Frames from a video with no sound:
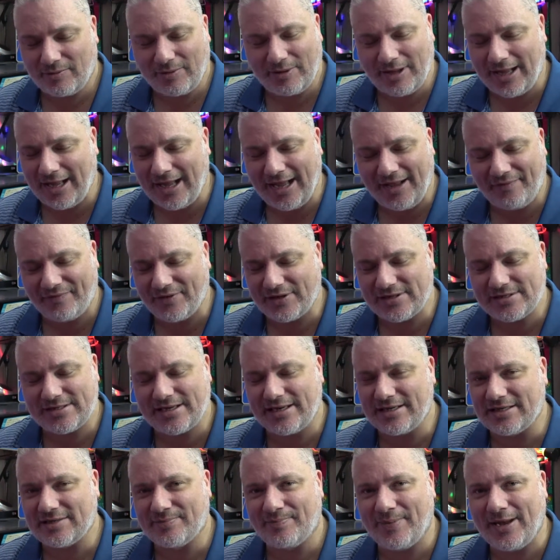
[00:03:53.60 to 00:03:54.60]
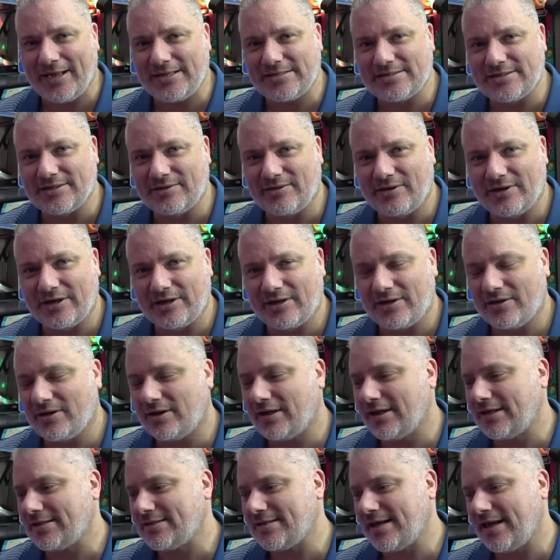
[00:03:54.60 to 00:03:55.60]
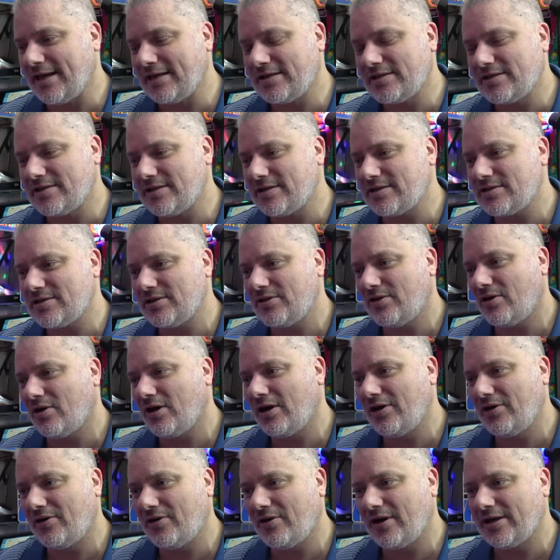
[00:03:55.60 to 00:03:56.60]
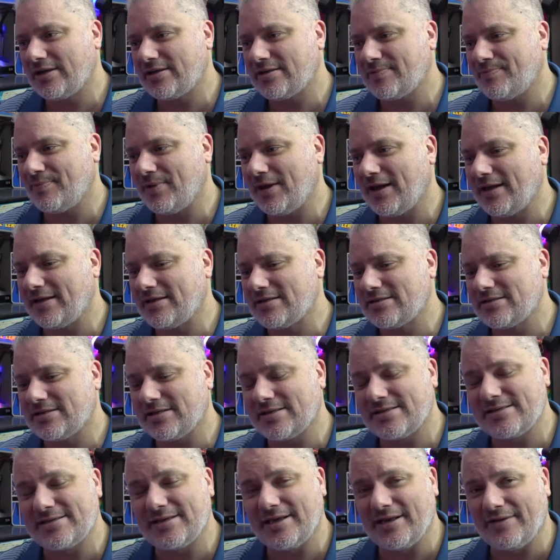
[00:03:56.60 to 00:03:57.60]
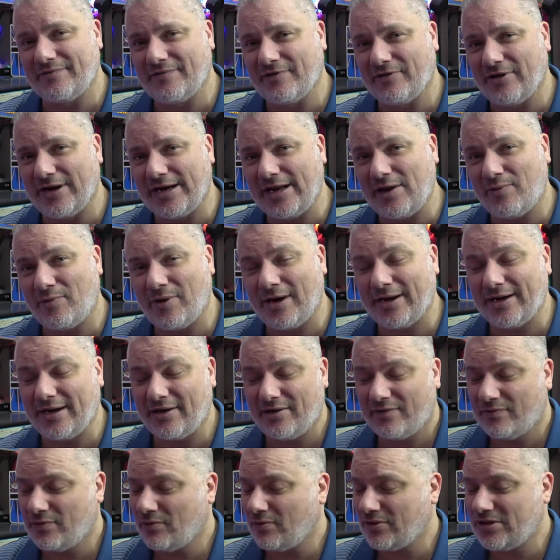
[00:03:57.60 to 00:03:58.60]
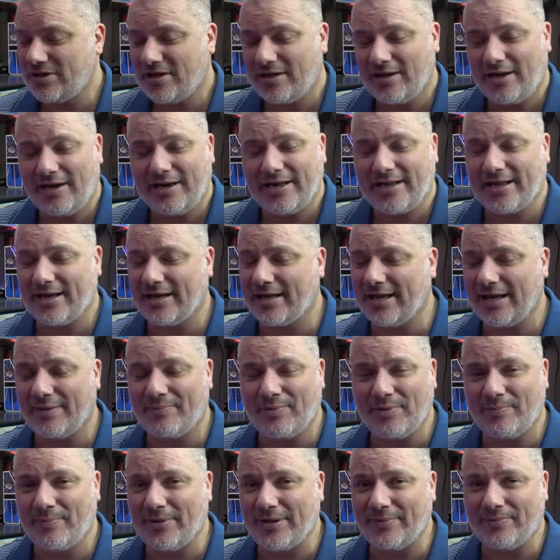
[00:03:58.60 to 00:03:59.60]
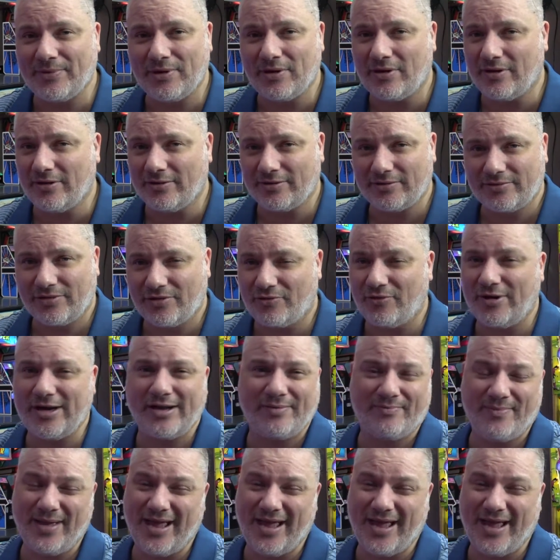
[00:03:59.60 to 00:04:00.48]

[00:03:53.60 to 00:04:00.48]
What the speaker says: half the seats busted on it, guys. It's just not a nice place to sit for anyone. And of course, you can only get a couple of people on, 3 at